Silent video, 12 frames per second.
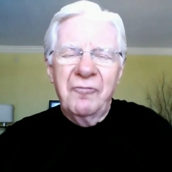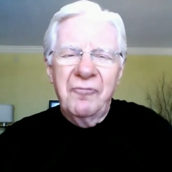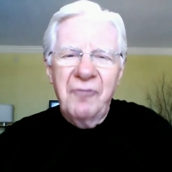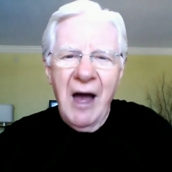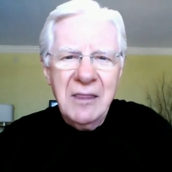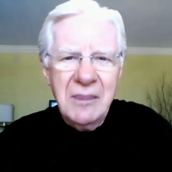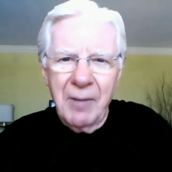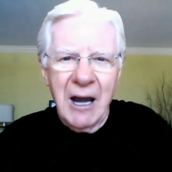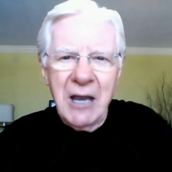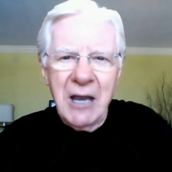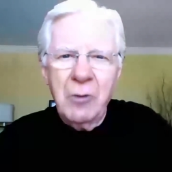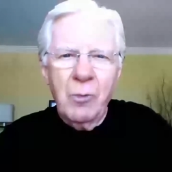find the
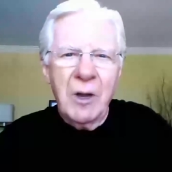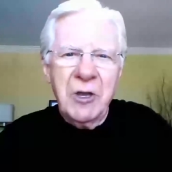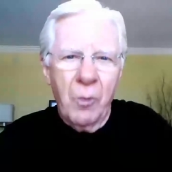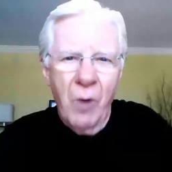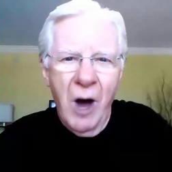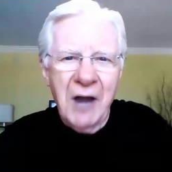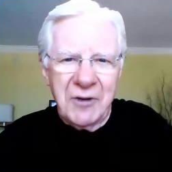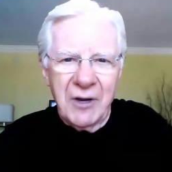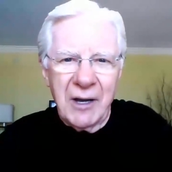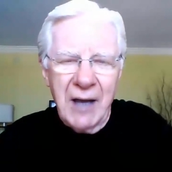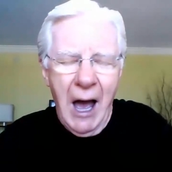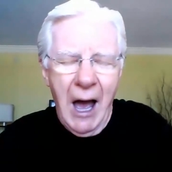money when you want it. I
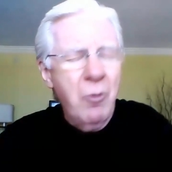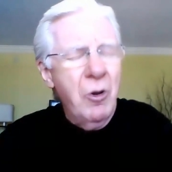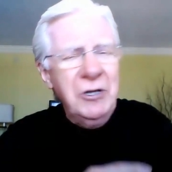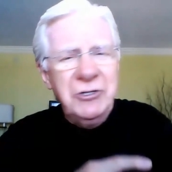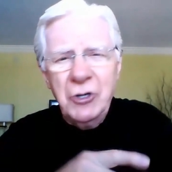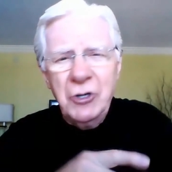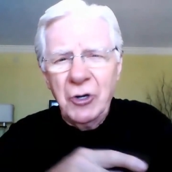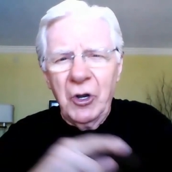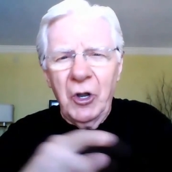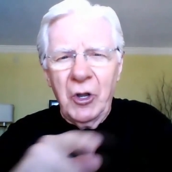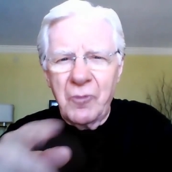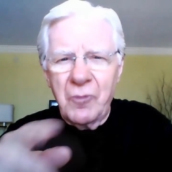want you to look around
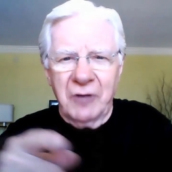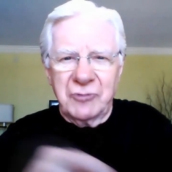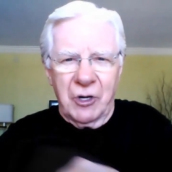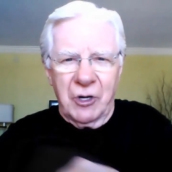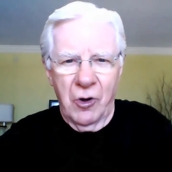your home.